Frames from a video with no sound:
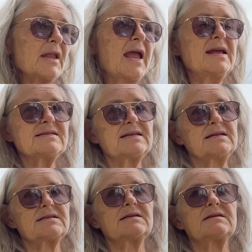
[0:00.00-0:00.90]

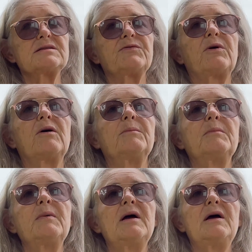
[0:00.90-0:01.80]
ancestors,
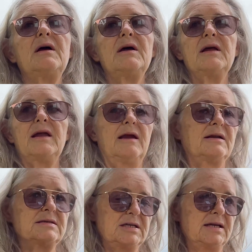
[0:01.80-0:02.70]
from
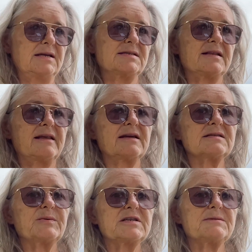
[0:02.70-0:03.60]
energies and
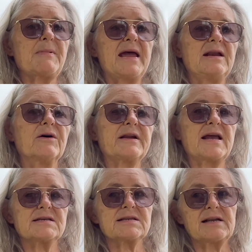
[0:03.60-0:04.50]
things which may not
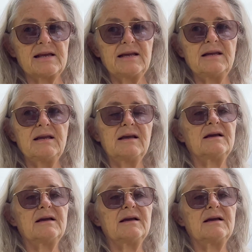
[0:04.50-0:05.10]
actually